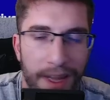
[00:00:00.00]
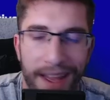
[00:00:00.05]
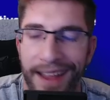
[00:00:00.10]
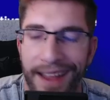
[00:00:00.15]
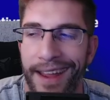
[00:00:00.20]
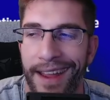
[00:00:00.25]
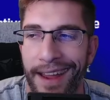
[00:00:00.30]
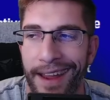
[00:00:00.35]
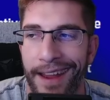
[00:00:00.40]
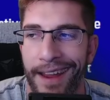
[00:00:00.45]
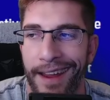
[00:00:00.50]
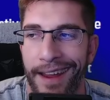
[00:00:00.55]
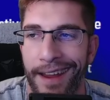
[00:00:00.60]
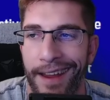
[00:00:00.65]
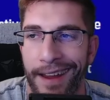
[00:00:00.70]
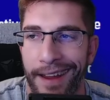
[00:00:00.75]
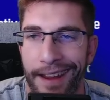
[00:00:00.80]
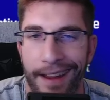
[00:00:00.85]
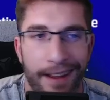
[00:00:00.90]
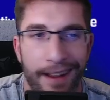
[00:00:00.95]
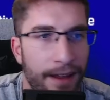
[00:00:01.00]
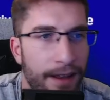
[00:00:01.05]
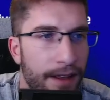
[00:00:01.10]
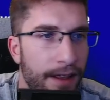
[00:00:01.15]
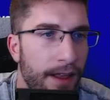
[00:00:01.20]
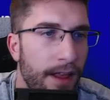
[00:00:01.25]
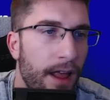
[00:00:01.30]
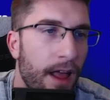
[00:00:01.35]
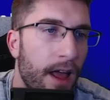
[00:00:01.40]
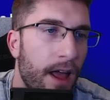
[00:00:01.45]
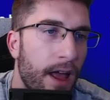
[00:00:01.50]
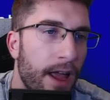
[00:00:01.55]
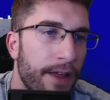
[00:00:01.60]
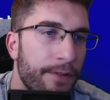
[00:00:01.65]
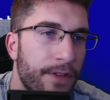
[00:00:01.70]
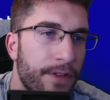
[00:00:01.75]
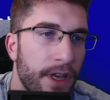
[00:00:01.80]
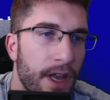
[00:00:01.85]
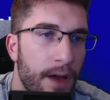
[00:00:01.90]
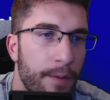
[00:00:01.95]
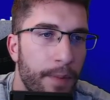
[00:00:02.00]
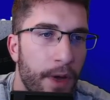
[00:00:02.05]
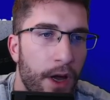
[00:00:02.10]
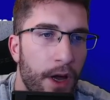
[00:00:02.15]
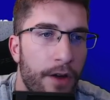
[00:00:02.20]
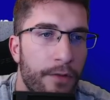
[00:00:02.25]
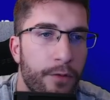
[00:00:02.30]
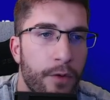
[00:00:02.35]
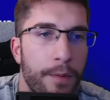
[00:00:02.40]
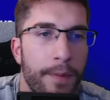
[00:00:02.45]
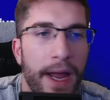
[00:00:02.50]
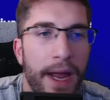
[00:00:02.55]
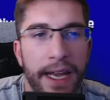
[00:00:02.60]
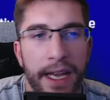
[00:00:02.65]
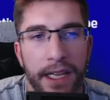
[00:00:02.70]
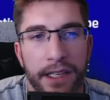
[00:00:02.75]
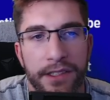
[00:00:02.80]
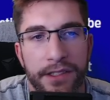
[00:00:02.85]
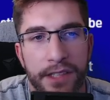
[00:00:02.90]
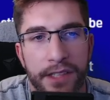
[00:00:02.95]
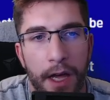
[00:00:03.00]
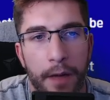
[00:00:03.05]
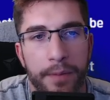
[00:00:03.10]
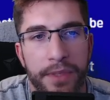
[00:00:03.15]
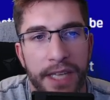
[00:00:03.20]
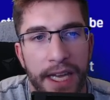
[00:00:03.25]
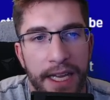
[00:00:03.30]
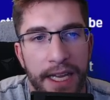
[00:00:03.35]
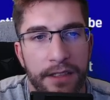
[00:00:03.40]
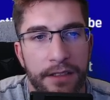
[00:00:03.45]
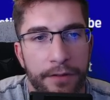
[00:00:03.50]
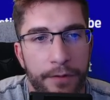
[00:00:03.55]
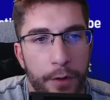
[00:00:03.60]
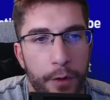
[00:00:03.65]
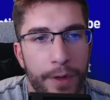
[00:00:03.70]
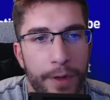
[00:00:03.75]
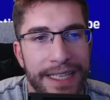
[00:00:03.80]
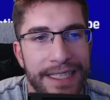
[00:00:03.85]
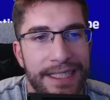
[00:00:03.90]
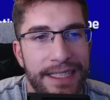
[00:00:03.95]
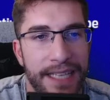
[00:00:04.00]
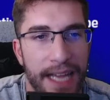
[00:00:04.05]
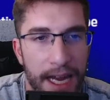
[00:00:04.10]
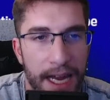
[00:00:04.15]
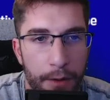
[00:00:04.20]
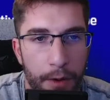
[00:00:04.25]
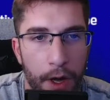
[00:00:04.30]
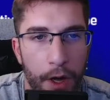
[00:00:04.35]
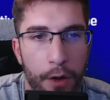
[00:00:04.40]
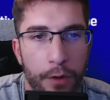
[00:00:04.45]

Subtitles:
If the number of remaining subs interval is 0,